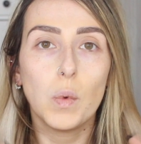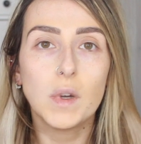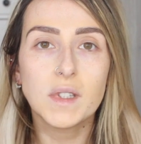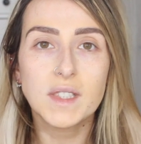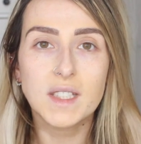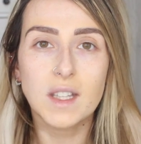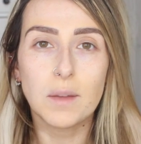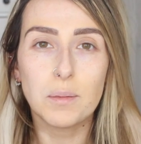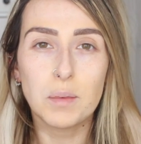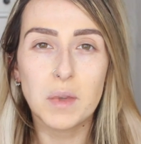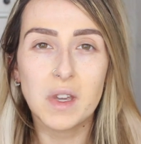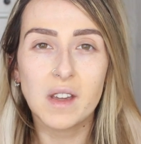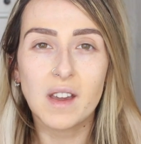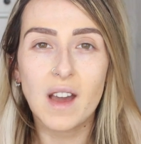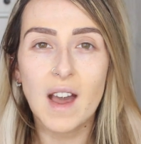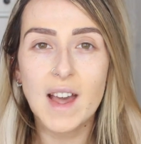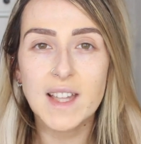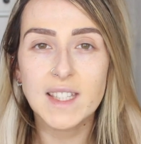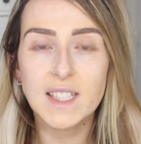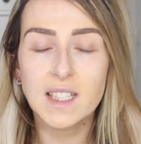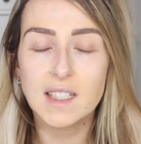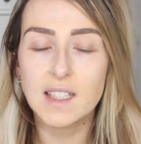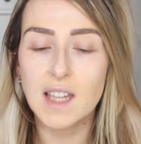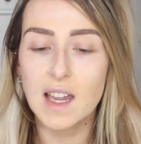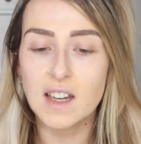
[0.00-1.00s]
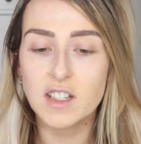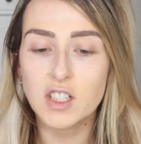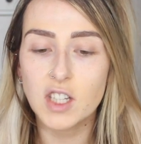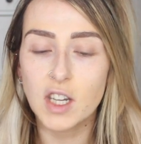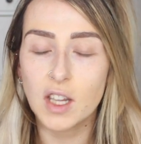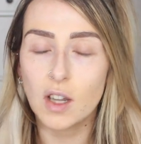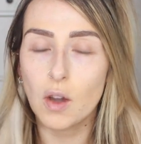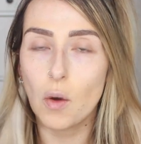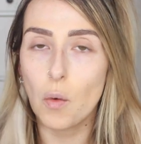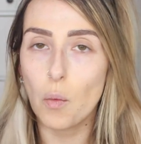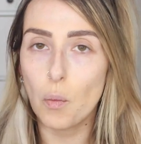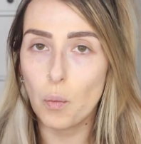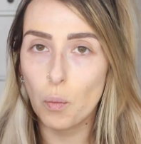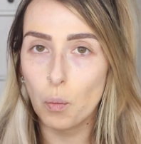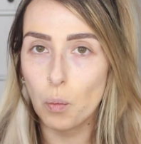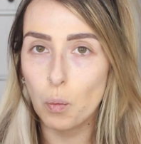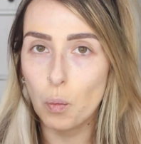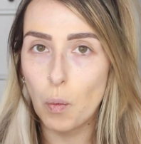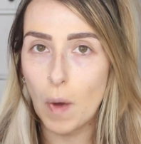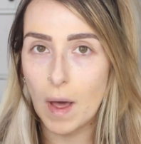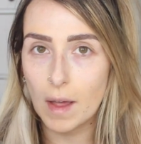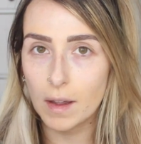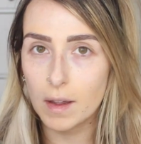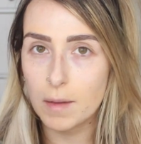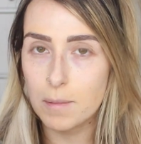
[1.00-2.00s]
What's up you guys, it's Ashling.
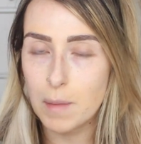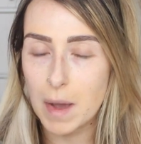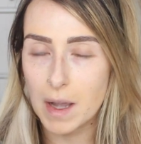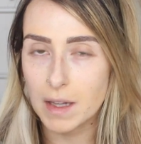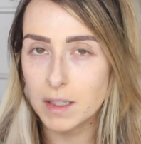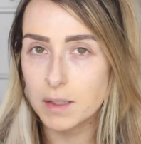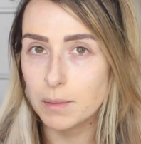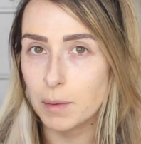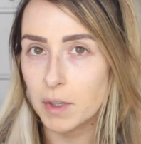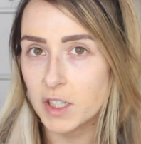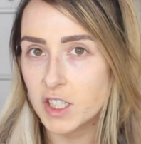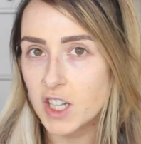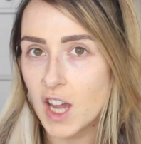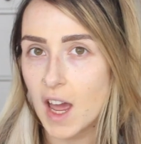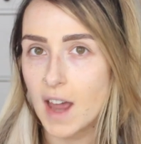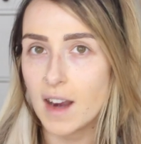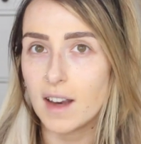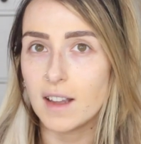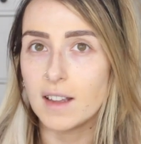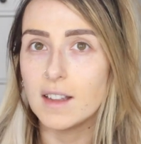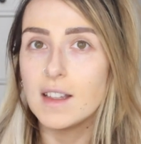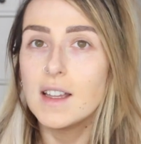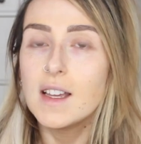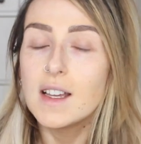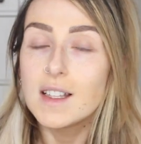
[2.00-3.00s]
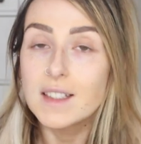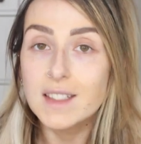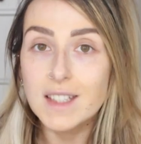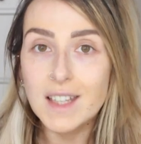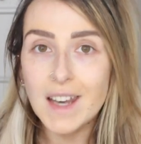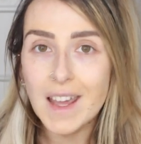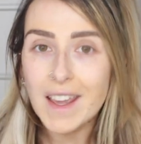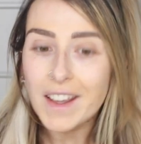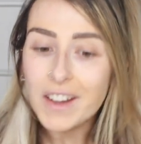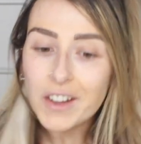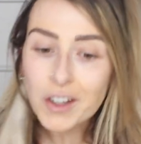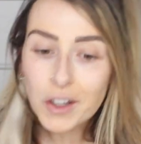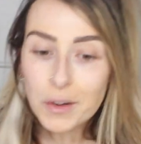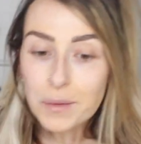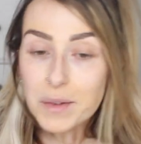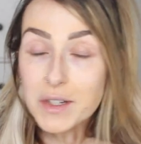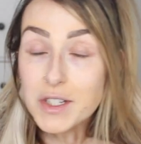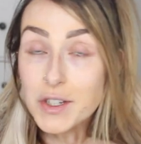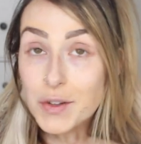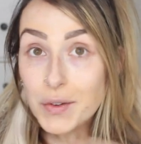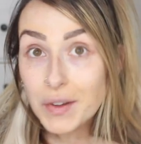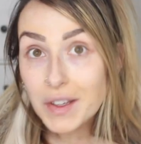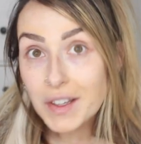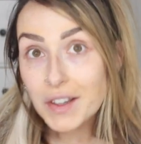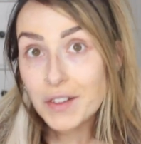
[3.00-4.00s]
Welcome back to my channel. Today I'm going to be
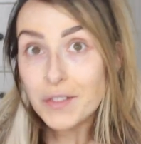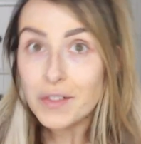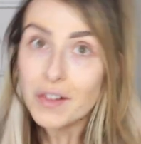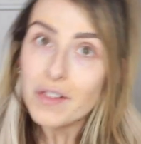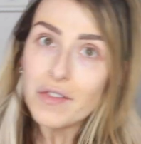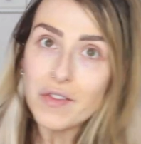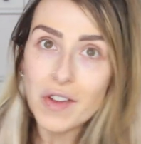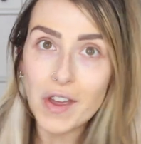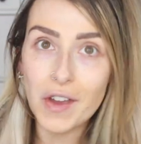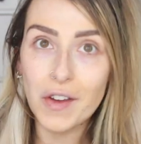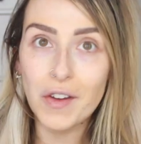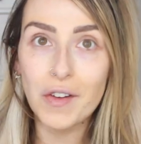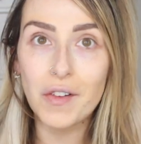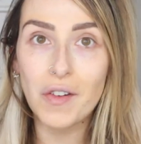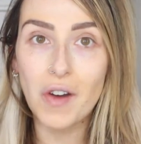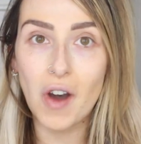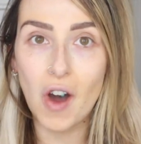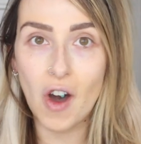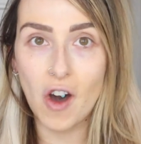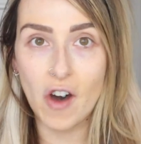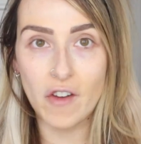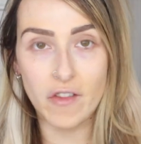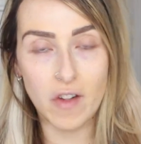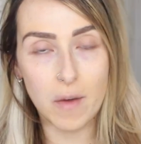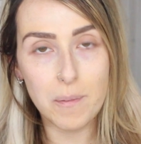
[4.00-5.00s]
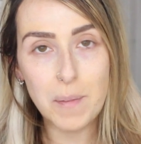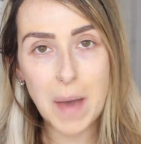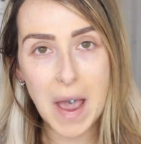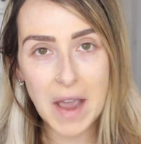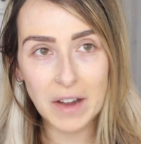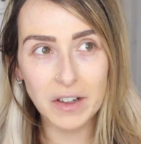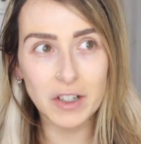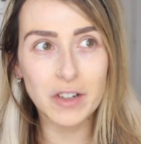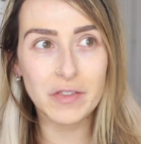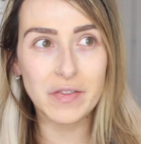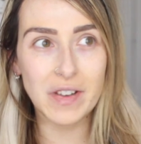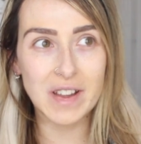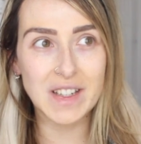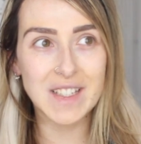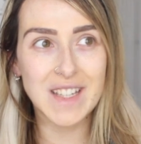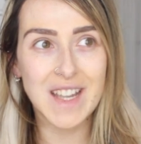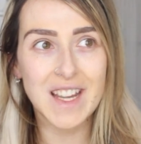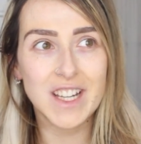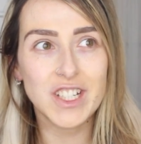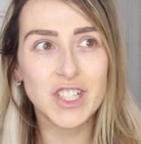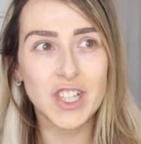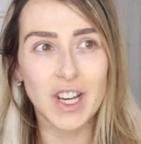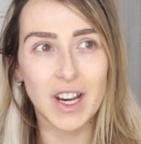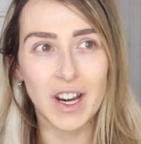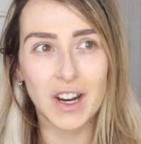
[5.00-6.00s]
doing a review of powder
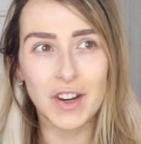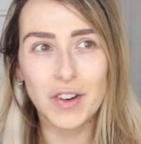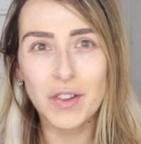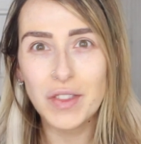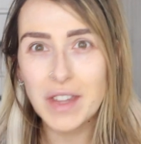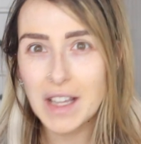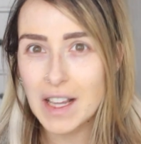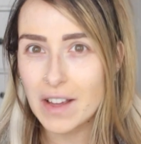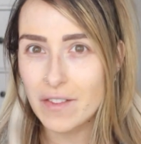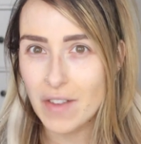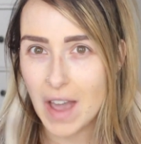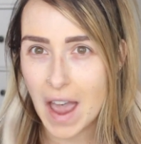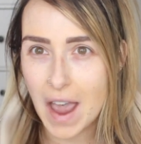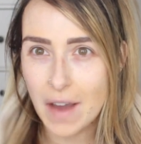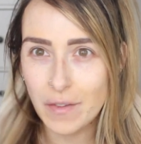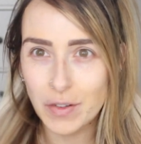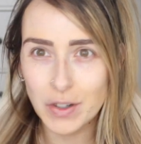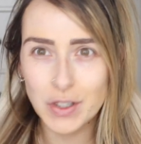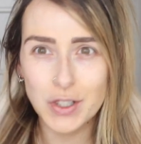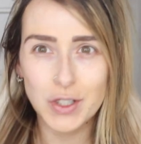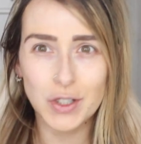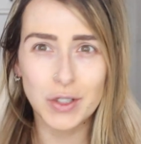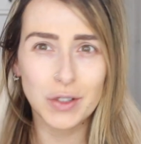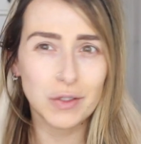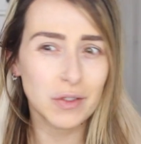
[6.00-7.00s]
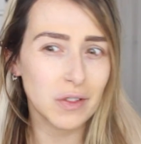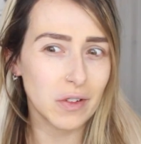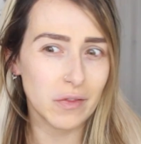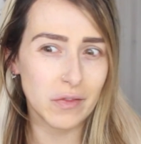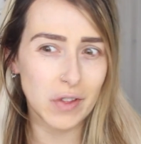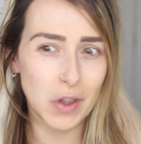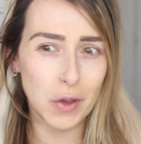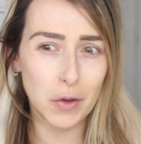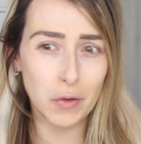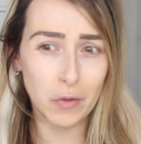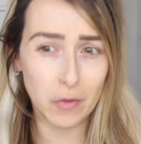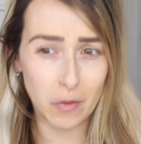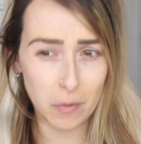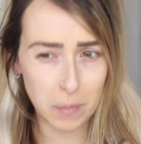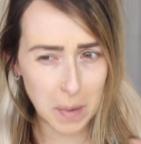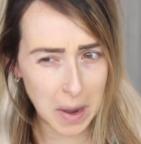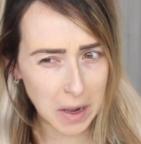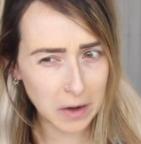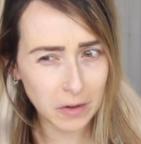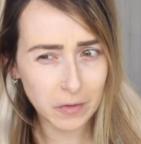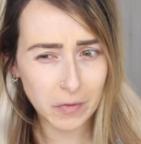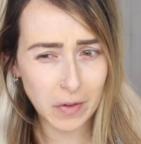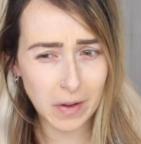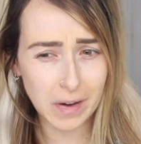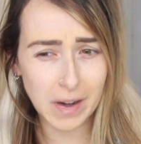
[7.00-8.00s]
foundation. I don't think I've ever done a review of a
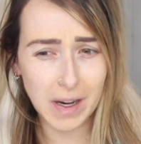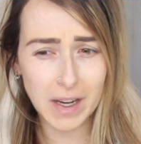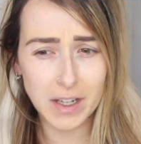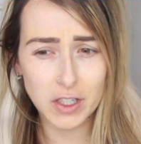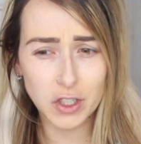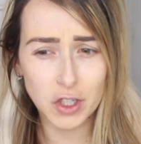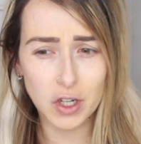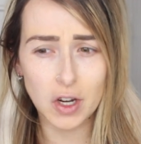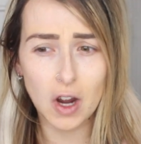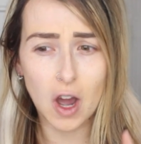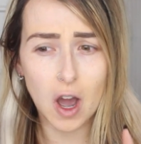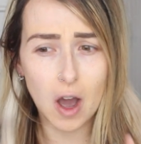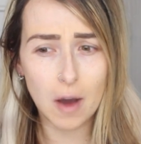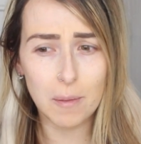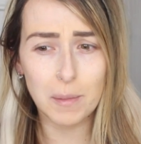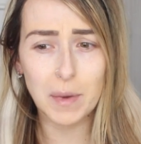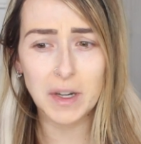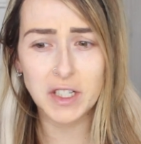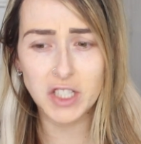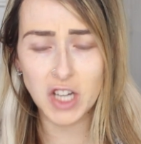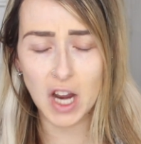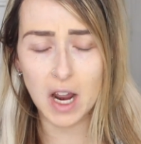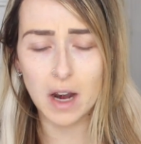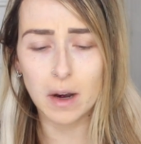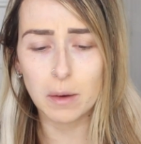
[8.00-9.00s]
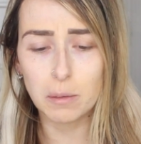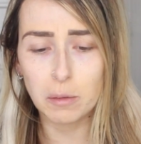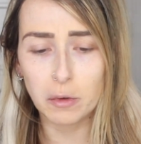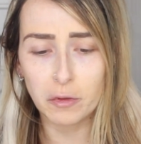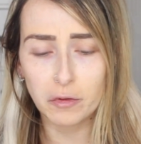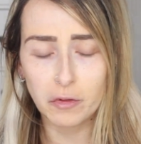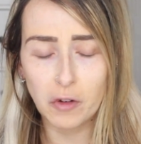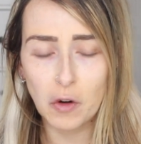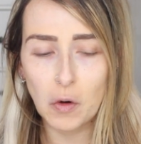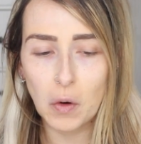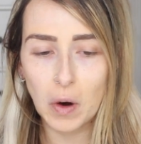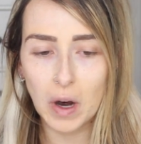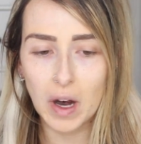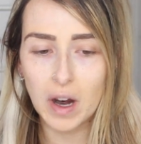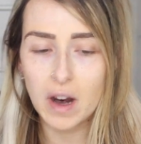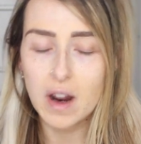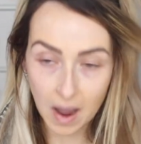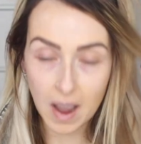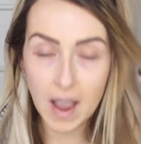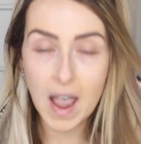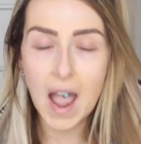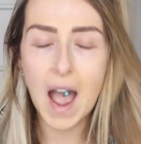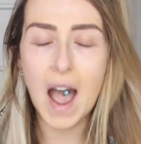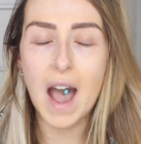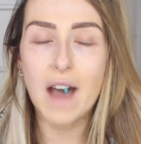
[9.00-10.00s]
powder foundation on my channel before.
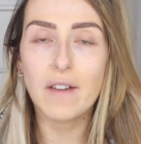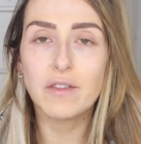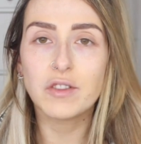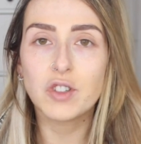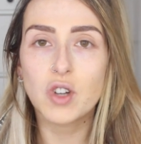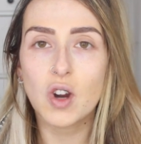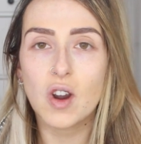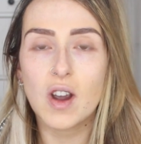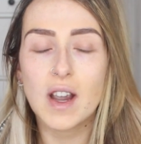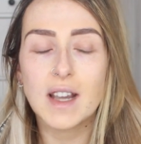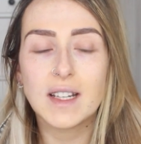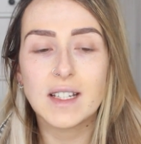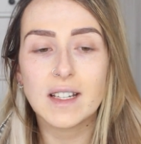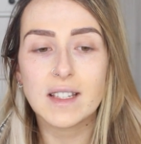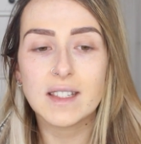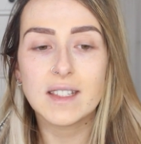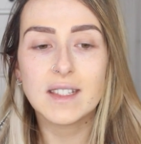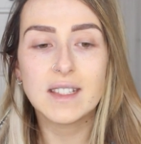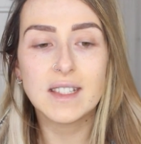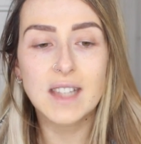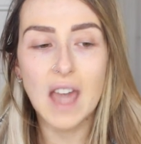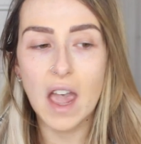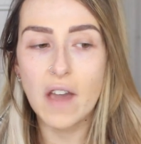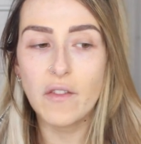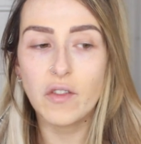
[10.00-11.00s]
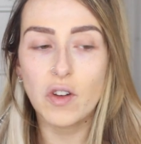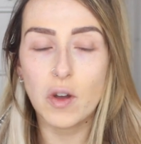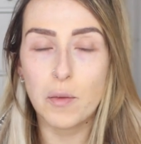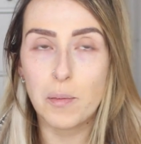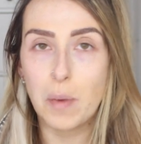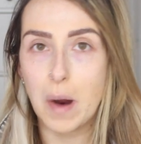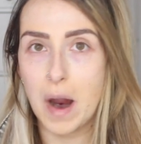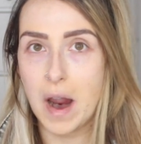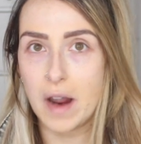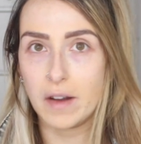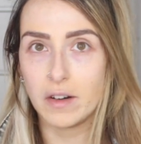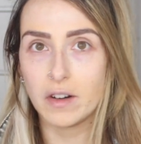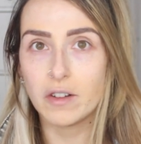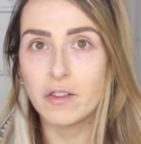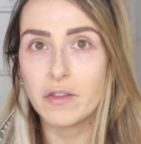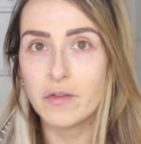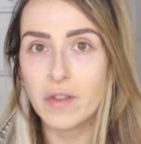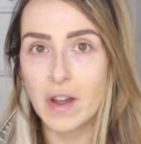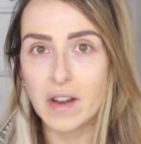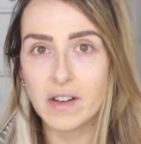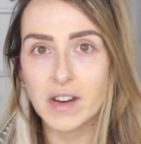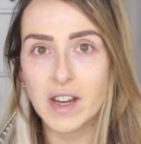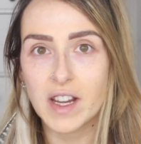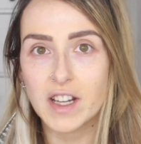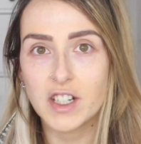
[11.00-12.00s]
I have tried several powder
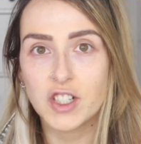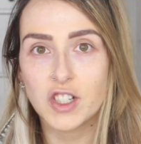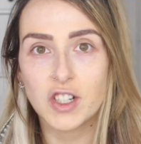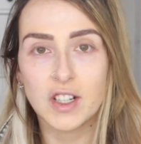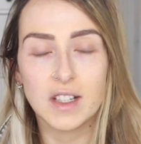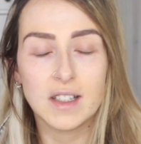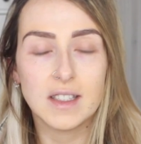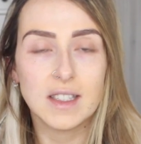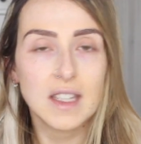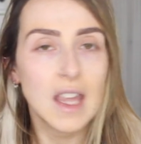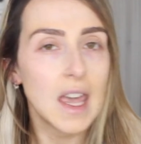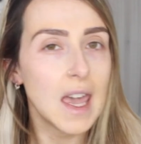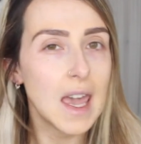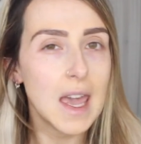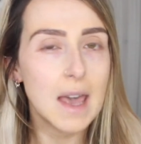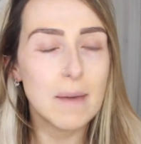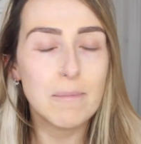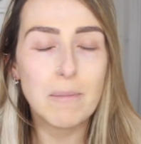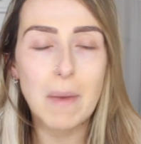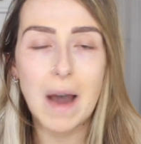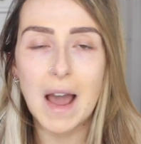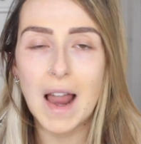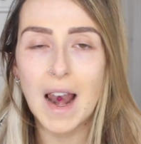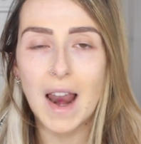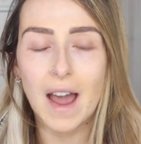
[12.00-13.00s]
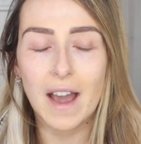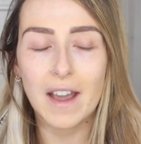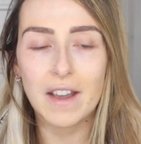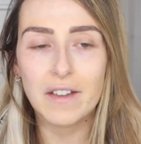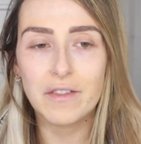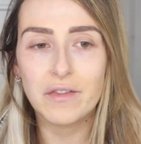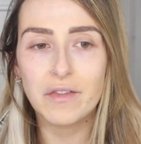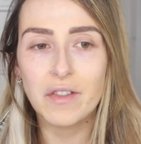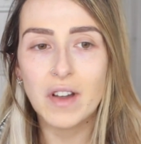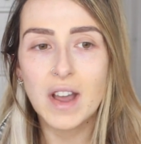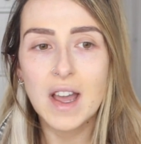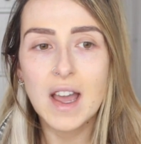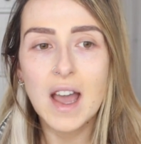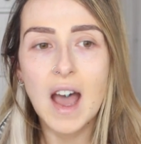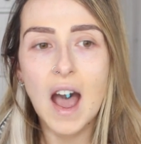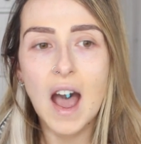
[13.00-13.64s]
foundations in my life.